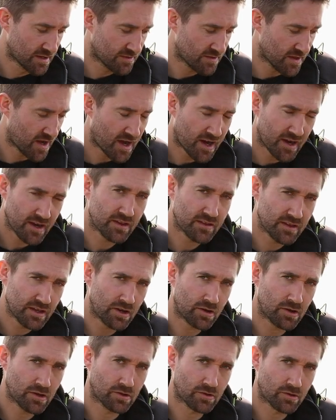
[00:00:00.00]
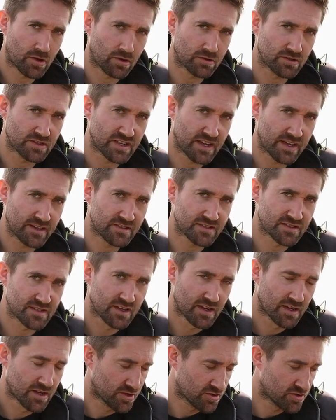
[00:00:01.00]
The higher the oil content,
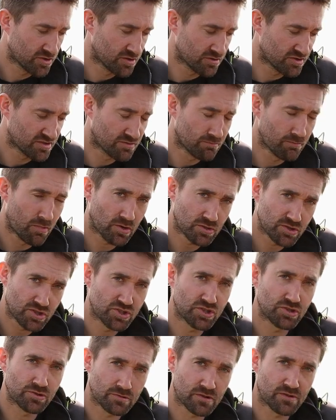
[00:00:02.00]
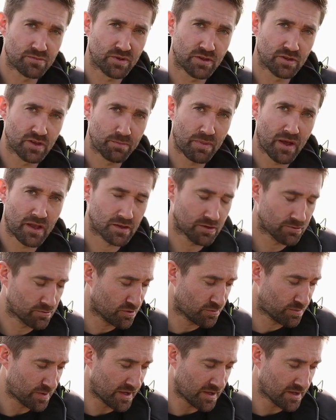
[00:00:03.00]
the more durable the pellet
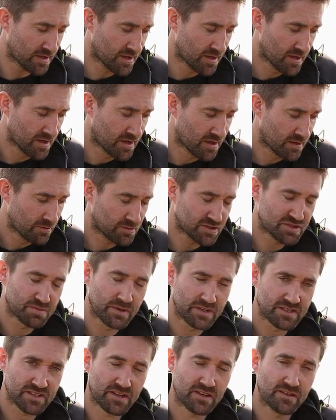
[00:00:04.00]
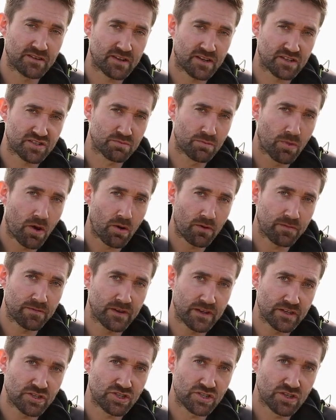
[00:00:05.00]
will be, which means I can catch more
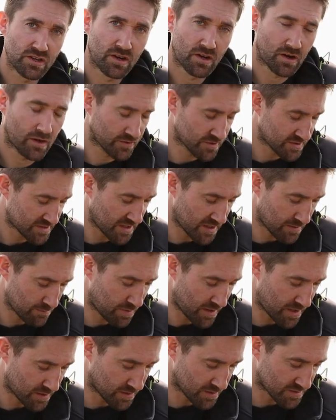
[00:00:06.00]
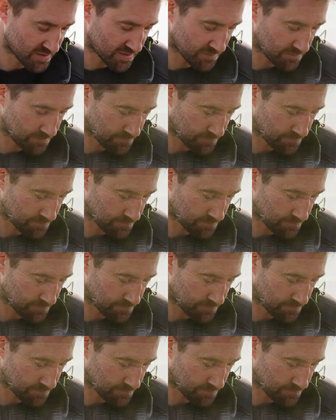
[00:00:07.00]
fish on the same pellet.